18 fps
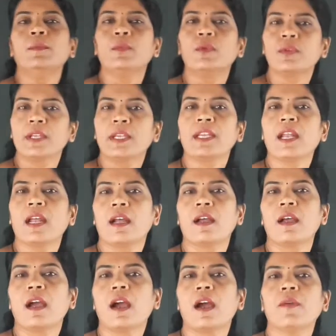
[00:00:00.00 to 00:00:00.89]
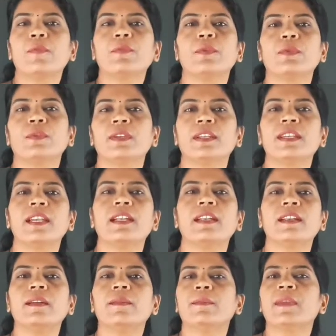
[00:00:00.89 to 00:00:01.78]
Monera up to the
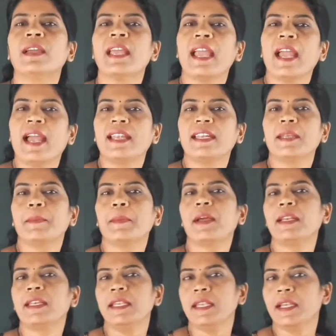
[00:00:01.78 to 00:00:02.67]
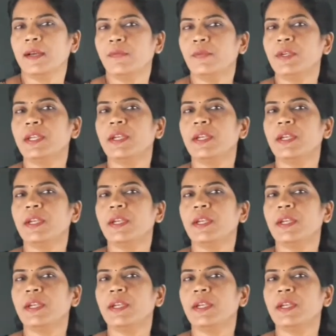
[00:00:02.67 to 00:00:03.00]
kingdom Animalia.